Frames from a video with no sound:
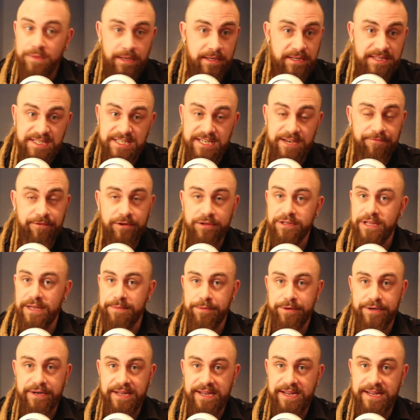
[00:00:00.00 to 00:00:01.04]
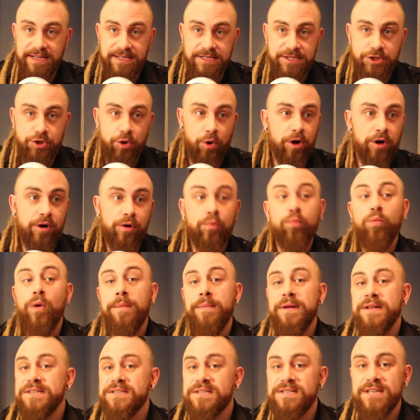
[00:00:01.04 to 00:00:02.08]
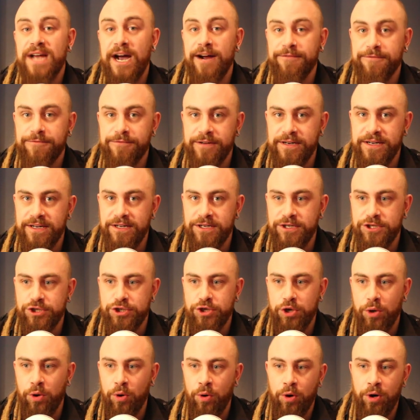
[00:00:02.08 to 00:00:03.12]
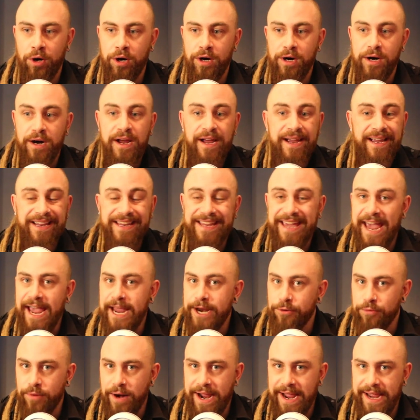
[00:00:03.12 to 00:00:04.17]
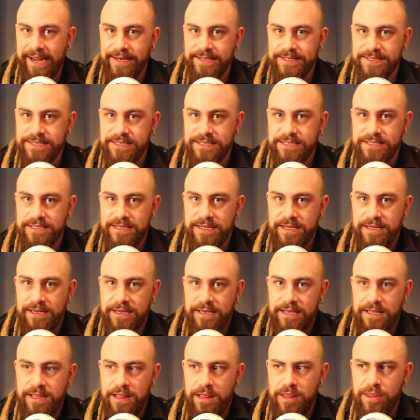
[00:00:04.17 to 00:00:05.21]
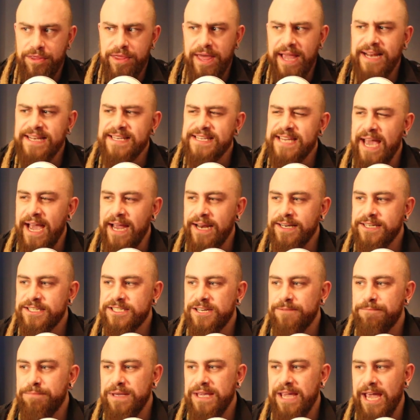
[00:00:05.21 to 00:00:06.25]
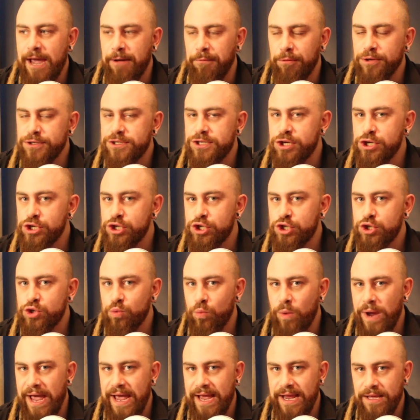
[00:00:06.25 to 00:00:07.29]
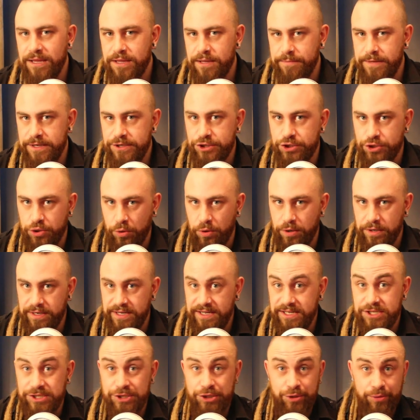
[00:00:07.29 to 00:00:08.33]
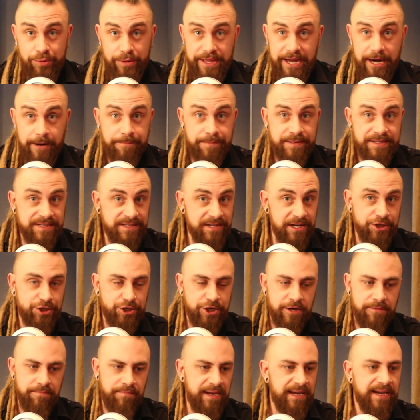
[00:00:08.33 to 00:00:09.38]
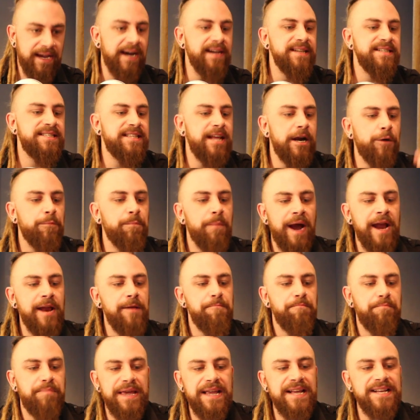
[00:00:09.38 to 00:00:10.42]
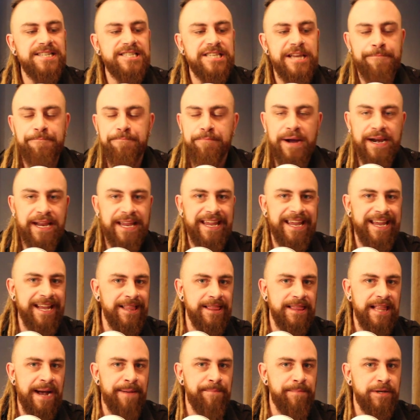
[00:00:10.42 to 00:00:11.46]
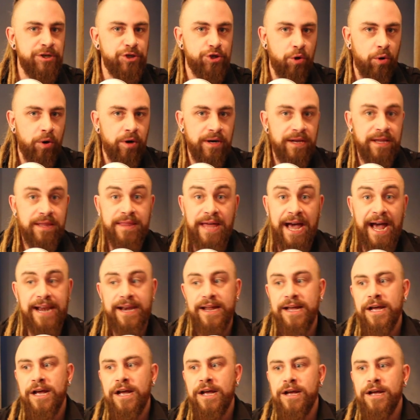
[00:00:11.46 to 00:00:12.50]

civil liberties or women's suffrage or gay rights, they tend to be able to sway the majority to their position because there might be somebody in that majority that